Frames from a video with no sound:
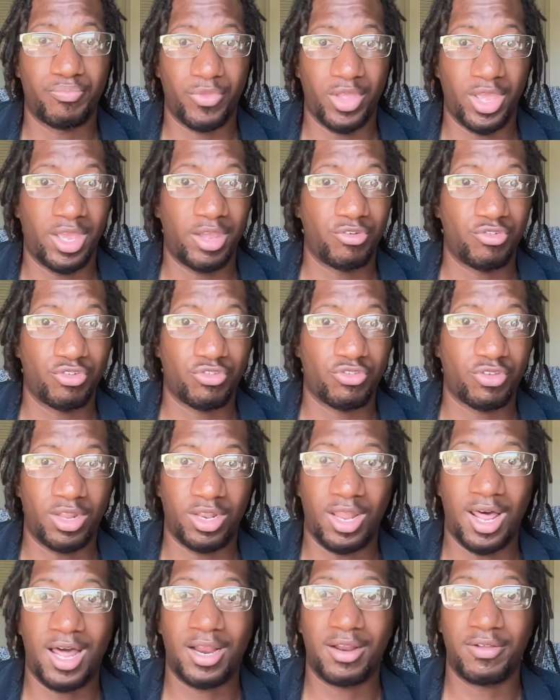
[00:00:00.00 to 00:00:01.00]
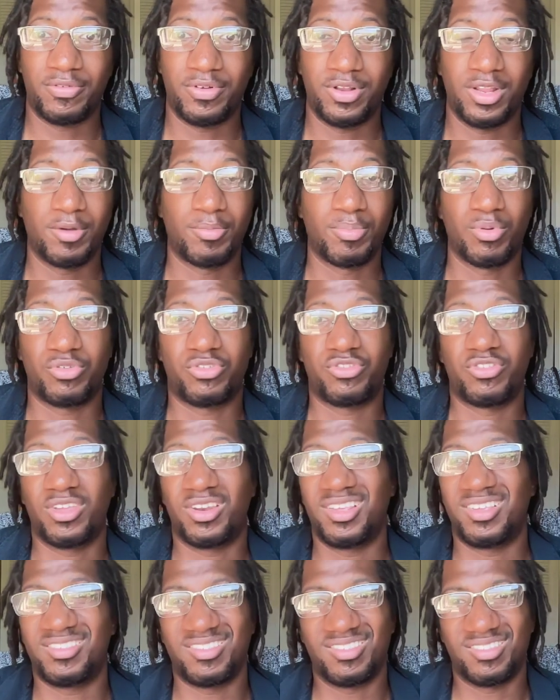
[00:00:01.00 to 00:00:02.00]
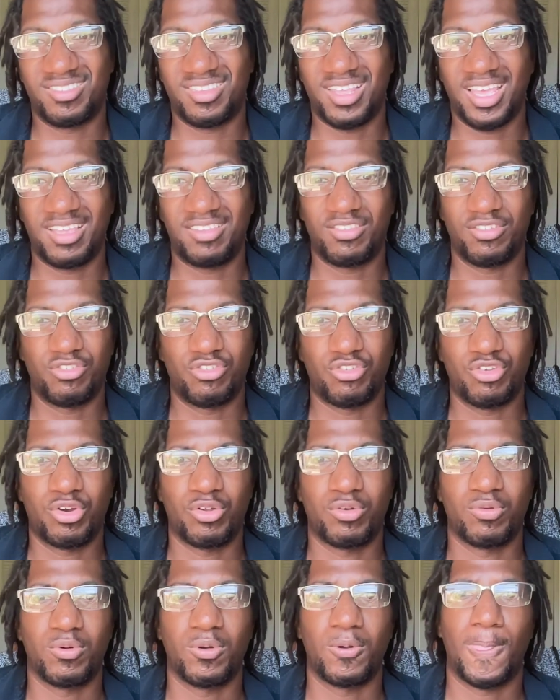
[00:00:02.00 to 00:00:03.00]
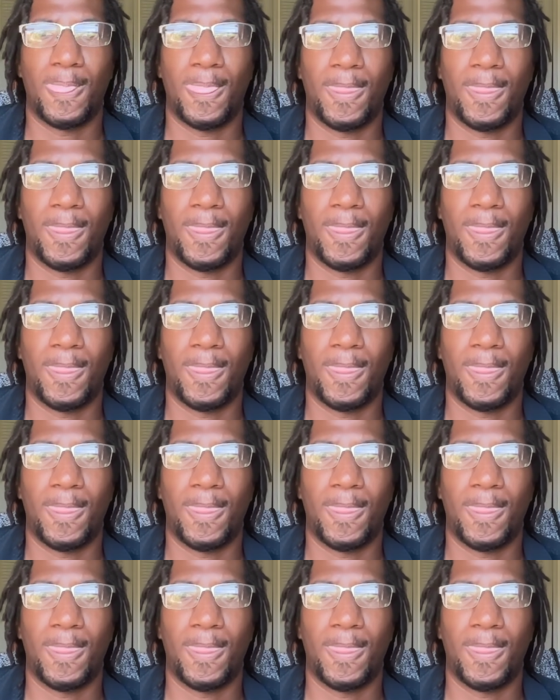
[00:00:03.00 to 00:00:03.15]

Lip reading: and just a lot of liberal cities and states in general.